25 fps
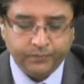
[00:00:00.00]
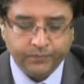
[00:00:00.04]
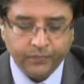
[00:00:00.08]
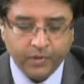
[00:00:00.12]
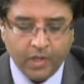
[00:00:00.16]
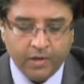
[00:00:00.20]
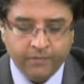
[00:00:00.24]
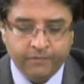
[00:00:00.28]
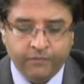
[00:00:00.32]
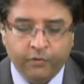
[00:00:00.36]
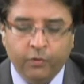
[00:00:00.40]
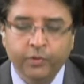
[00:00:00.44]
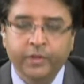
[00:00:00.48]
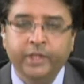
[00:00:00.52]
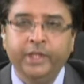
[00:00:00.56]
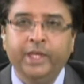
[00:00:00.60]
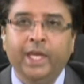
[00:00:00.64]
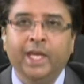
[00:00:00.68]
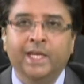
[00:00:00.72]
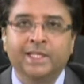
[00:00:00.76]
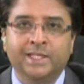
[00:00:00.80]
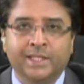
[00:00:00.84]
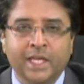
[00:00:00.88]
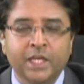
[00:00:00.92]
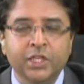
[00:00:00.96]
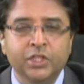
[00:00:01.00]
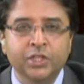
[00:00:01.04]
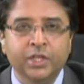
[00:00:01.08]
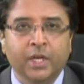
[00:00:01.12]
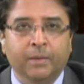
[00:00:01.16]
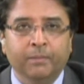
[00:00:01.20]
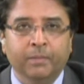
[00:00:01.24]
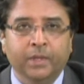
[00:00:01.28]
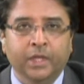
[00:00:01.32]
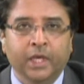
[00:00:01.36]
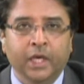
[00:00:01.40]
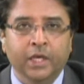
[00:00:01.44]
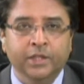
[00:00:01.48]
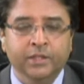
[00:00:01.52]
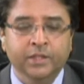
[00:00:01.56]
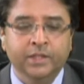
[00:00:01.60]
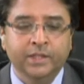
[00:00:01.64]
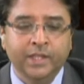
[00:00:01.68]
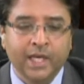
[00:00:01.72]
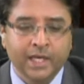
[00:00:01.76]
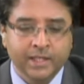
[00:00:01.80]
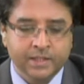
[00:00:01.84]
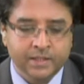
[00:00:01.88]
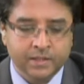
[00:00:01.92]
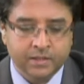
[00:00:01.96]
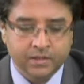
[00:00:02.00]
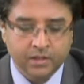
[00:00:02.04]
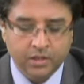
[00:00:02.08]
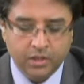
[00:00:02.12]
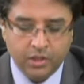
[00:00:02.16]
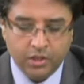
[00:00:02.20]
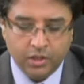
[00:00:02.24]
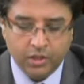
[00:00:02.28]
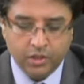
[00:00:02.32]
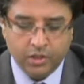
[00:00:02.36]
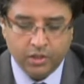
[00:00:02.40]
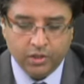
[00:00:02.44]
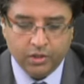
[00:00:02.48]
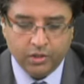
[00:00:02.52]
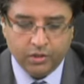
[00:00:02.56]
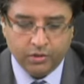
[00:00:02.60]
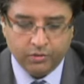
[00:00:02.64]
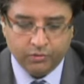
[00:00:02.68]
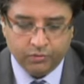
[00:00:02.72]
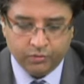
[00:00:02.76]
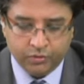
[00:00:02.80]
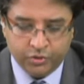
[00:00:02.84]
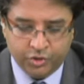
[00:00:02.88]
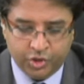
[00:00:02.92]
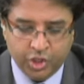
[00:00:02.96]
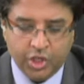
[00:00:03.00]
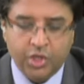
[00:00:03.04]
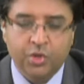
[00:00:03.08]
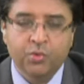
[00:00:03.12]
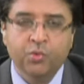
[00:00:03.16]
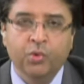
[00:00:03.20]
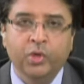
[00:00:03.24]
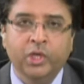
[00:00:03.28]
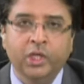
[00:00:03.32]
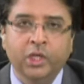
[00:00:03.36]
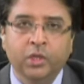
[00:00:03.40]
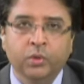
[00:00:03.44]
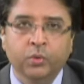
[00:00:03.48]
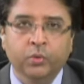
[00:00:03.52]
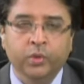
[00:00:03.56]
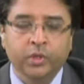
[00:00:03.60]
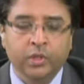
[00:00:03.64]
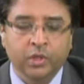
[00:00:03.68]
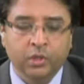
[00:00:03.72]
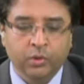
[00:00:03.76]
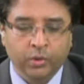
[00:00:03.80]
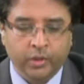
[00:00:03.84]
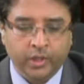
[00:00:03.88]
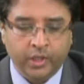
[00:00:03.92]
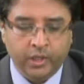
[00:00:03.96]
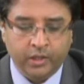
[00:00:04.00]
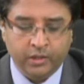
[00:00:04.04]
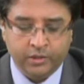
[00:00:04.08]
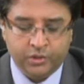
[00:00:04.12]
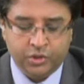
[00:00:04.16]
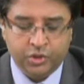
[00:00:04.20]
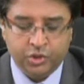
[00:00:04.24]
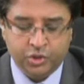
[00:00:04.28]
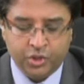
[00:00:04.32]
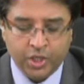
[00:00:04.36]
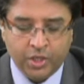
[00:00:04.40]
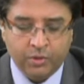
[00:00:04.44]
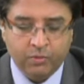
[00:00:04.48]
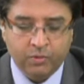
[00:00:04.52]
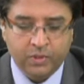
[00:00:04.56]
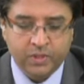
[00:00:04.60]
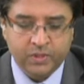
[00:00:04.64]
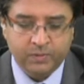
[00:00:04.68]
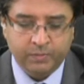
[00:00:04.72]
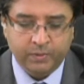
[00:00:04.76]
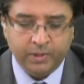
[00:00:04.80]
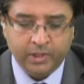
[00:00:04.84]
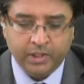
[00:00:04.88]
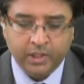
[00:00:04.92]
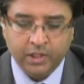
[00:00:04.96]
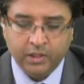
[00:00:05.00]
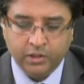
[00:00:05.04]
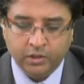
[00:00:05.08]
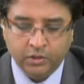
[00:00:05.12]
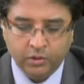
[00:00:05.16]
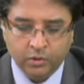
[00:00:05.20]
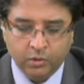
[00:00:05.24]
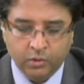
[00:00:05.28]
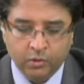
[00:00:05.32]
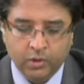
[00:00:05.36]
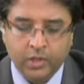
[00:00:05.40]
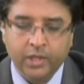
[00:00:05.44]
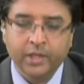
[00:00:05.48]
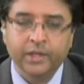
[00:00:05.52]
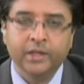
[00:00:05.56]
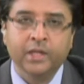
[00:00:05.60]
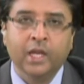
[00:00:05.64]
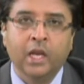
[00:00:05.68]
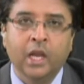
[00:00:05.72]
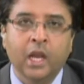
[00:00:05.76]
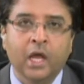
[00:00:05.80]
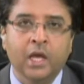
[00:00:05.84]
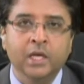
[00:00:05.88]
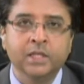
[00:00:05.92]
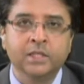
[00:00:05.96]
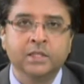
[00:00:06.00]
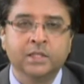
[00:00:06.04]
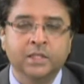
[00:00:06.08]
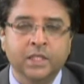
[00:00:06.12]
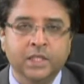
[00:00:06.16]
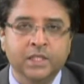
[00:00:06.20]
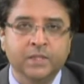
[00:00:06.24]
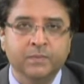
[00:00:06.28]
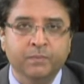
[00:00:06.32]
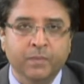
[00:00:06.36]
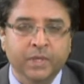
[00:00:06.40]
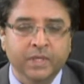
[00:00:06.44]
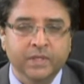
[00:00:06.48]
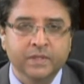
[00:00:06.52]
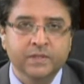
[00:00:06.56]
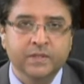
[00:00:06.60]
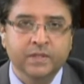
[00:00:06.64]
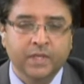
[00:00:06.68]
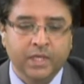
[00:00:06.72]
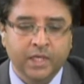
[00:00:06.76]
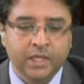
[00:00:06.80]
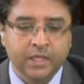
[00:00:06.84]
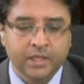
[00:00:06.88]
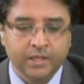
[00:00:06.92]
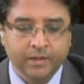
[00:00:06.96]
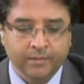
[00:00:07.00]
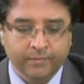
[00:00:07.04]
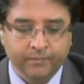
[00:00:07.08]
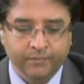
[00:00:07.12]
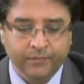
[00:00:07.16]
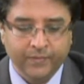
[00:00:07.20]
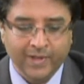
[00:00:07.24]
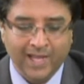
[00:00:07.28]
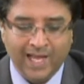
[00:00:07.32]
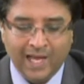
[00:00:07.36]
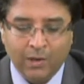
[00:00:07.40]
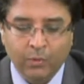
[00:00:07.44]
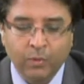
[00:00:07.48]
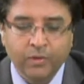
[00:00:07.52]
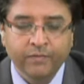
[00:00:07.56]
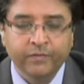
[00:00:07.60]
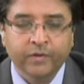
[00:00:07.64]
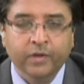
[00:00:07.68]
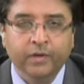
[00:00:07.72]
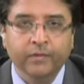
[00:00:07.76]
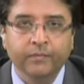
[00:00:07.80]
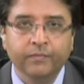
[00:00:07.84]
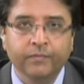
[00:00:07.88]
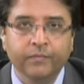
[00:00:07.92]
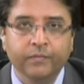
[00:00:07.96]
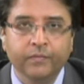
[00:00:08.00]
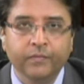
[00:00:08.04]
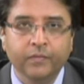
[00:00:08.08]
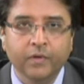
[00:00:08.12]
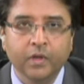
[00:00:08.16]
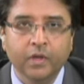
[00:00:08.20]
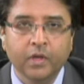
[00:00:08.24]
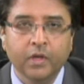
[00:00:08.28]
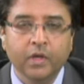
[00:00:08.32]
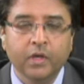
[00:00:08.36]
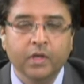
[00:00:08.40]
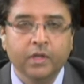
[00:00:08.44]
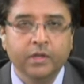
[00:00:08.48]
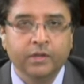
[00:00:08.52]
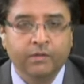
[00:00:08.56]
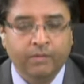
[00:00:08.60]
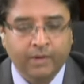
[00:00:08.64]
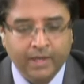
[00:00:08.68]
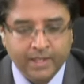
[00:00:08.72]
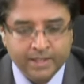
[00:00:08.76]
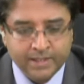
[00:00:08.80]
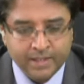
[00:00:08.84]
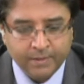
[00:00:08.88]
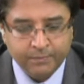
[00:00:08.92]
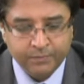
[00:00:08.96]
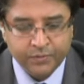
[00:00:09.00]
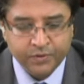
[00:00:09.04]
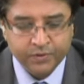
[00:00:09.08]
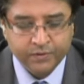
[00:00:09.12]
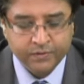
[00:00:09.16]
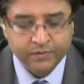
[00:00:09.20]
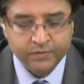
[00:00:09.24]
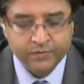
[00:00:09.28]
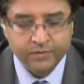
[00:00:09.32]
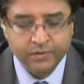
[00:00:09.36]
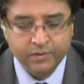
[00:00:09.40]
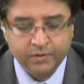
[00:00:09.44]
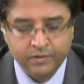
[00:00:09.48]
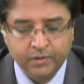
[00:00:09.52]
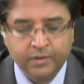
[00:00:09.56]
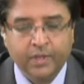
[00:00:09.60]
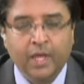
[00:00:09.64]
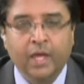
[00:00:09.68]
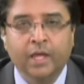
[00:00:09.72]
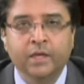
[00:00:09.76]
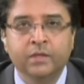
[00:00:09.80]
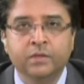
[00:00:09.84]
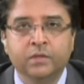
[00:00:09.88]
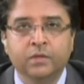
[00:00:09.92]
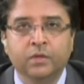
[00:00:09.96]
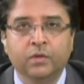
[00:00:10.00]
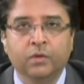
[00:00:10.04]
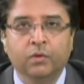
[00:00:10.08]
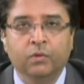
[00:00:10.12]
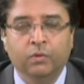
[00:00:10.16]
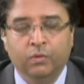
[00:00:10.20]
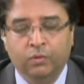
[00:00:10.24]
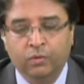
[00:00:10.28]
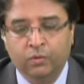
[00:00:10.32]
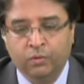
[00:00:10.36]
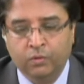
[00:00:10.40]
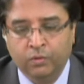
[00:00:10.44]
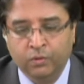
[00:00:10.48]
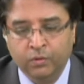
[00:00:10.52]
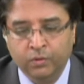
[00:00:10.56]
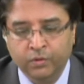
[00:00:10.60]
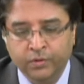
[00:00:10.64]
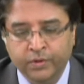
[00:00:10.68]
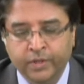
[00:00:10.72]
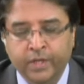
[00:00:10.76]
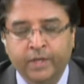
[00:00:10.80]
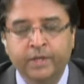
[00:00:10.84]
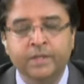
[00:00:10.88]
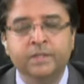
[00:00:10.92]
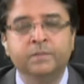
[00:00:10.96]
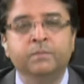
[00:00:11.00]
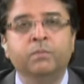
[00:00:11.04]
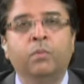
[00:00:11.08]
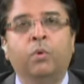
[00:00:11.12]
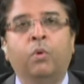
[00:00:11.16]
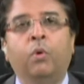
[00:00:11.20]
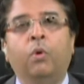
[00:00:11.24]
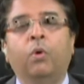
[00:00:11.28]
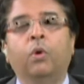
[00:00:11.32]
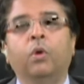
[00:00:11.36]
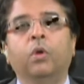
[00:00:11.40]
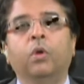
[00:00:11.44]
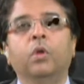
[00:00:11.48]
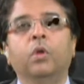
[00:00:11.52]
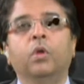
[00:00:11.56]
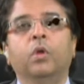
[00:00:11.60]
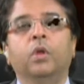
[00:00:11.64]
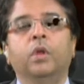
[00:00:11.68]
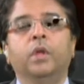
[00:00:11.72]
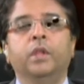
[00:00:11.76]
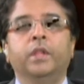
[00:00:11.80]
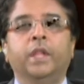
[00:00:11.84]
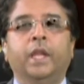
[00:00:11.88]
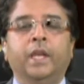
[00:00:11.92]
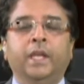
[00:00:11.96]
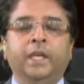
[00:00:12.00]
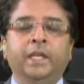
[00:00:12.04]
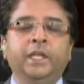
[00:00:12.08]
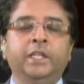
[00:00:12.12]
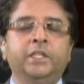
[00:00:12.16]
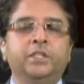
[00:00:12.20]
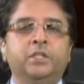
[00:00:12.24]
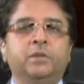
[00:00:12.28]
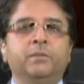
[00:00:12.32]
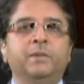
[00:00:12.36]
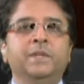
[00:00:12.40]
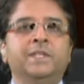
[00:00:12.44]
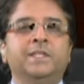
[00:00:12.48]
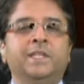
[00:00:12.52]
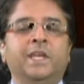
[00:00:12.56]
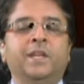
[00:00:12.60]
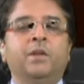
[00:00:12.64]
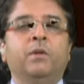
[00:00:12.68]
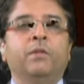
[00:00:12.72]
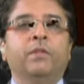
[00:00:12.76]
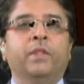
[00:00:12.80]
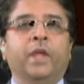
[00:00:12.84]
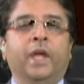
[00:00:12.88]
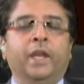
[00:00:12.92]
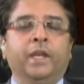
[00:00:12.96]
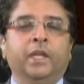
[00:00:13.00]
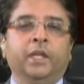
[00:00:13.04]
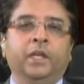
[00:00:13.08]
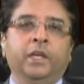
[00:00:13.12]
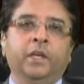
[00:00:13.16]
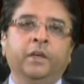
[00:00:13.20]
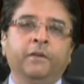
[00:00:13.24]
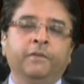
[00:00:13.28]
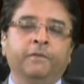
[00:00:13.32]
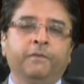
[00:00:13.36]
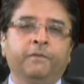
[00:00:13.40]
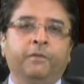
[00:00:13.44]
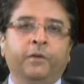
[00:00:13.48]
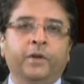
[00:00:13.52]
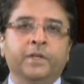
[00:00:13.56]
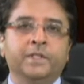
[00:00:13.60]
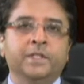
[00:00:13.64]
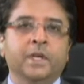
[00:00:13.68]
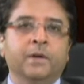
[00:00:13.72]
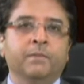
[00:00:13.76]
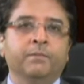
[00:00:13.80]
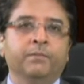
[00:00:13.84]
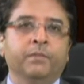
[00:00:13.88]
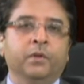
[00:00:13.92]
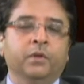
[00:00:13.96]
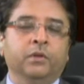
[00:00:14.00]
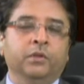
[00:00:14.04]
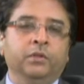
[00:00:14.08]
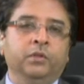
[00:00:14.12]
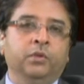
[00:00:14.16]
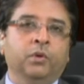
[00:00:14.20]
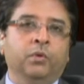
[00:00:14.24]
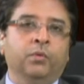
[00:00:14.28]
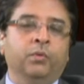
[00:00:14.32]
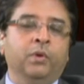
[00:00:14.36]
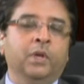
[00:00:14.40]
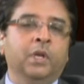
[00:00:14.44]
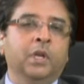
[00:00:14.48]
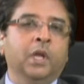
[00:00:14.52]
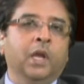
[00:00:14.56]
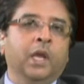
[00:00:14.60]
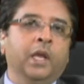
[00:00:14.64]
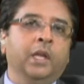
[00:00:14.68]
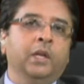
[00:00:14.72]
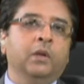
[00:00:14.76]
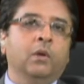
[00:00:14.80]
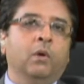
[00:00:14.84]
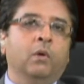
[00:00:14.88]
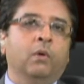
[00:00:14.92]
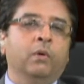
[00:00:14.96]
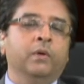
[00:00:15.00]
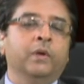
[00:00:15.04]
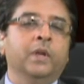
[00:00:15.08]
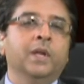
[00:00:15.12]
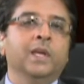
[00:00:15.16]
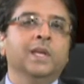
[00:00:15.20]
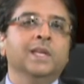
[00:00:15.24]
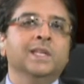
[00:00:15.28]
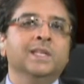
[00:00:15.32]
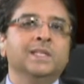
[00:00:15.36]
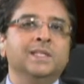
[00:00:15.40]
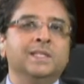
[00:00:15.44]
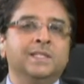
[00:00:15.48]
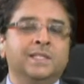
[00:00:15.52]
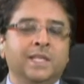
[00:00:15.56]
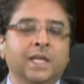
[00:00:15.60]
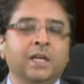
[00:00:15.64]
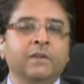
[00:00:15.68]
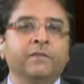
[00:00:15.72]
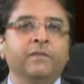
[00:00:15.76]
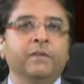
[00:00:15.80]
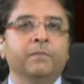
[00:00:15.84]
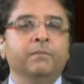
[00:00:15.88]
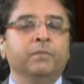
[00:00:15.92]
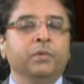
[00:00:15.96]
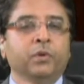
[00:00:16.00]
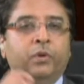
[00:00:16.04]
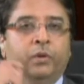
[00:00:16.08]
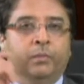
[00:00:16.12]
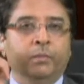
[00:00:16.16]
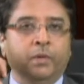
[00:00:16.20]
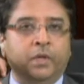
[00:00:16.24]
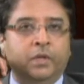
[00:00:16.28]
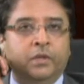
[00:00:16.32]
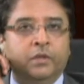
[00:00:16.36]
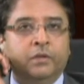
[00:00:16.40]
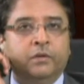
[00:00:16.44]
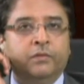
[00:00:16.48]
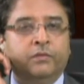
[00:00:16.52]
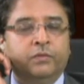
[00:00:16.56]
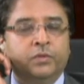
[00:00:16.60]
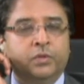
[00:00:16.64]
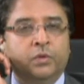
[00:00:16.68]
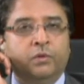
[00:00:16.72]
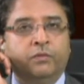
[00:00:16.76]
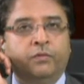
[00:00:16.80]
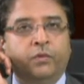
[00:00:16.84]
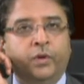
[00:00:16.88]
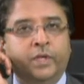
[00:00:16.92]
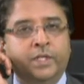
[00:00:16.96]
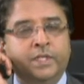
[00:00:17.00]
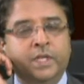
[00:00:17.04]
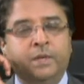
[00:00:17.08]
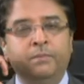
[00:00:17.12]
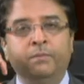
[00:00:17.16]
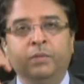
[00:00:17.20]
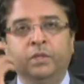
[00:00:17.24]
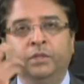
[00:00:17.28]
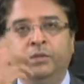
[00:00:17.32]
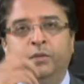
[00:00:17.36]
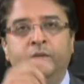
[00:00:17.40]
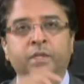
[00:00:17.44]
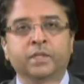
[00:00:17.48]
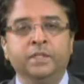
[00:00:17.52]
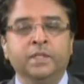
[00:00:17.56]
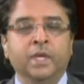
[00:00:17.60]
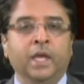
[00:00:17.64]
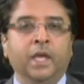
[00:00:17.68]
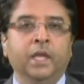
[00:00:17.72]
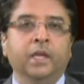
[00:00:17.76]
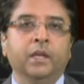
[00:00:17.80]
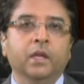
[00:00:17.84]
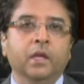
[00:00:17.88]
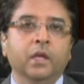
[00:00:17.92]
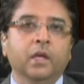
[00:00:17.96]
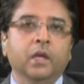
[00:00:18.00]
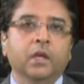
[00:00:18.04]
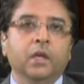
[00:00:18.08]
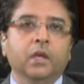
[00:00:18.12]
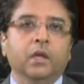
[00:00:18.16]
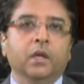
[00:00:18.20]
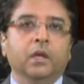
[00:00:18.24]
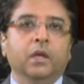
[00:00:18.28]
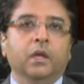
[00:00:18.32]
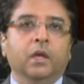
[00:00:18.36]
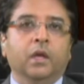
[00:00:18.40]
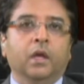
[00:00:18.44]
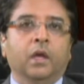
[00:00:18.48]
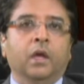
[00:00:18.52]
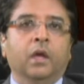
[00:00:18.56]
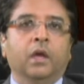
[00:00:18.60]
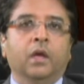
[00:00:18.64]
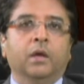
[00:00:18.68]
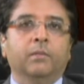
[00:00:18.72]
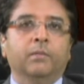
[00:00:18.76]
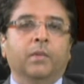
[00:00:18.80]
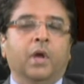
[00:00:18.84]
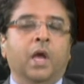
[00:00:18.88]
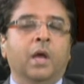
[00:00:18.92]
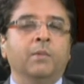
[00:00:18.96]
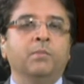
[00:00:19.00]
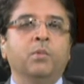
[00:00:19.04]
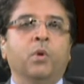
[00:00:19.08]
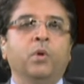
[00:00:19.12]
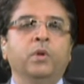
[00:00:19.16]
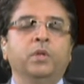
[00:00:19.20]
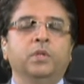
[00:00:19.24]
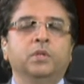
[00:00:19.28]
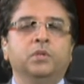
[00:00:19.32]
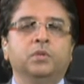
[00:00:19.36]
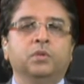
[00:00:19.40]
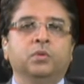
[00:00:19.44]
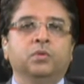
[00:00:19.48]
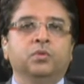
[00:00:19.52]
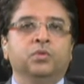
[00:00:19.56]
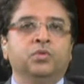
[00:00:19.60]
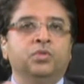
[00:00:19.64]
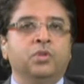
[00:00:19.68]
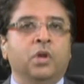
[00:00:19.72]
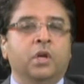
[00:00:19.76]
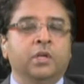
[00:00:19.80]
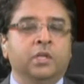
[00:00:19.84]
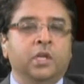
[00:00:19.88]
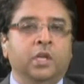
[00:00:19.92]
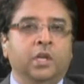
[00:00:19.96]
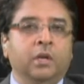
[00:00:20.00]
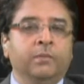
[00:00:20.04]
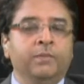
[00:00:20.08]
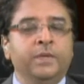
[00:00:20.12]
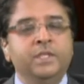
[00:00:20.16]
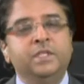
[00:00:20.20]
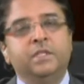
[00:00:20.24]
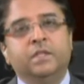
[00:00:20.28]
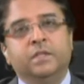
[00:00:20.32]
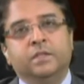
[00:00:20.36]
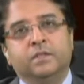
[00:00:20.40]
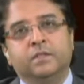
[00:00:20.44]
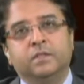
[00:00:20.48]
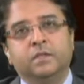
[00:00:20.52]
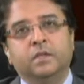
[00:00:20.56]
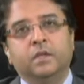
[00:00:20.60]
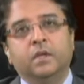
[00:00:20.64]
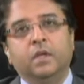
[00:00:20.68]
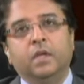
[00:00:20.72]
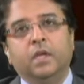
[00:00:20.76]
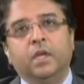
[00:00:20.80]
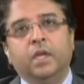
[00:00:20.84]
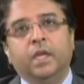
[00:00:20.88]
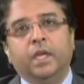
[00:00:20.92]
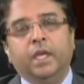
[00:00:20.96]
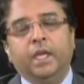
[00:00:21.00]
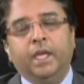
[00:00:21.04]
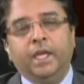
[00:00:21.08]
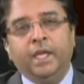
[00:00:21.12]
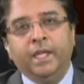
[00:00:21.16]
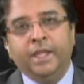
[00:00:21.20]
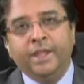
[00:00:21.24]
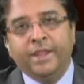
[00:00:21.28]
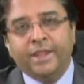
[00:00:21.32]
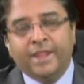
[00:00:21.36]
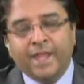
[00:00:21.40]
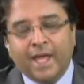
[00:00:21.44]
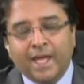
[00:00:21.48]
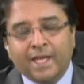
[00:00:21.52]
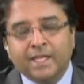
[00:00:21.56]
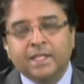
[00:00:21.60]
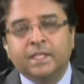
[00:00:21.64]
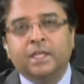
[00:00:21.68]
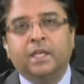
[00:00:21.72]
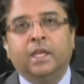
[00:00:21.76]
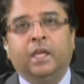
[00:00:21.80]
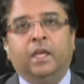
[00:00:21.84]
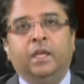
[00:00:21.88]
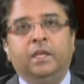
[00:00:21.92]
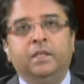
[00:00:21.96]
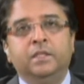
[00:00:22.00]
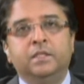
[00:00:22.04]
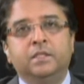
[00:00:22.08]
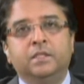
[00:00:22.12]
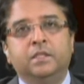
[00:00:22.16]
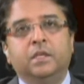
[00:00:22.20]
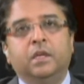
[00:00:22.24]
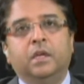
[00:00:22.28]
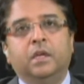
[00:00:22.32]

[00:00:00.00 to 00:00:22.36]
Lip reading: for the extension application, yes, generally generally speaking, you look at the last 6 months' income. However, there are exceptions to that, or there is more that needs to be said on that. If, for example, you're relying on self-employment, so for example, you decide, I'm going to start a little business. In that case,